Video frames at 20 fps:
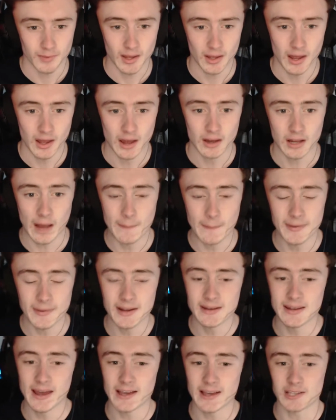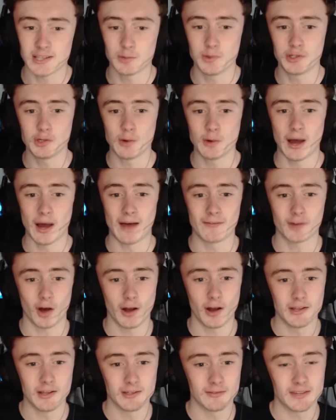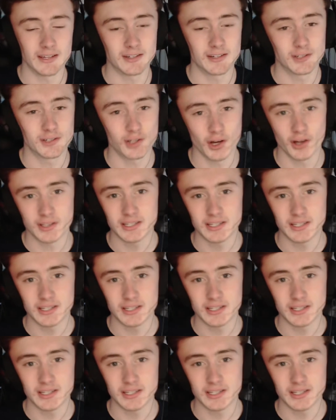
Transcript: Coming in next, we do have kind of the dirty